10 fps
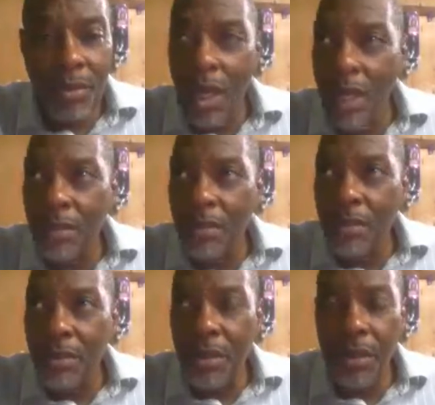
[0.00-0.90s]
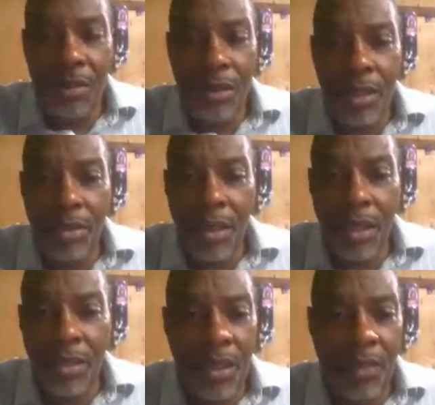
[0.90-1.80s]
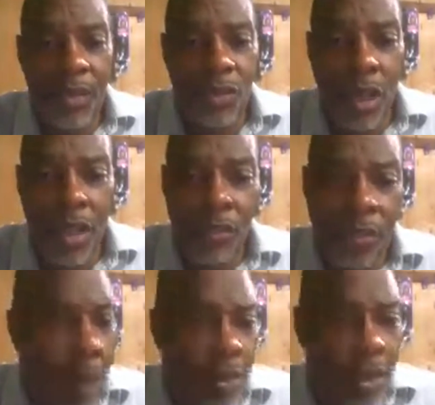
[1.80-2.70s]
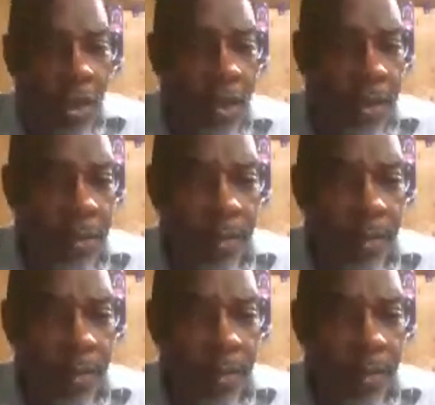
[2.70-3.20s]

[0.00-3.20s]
in just a self-destructive person.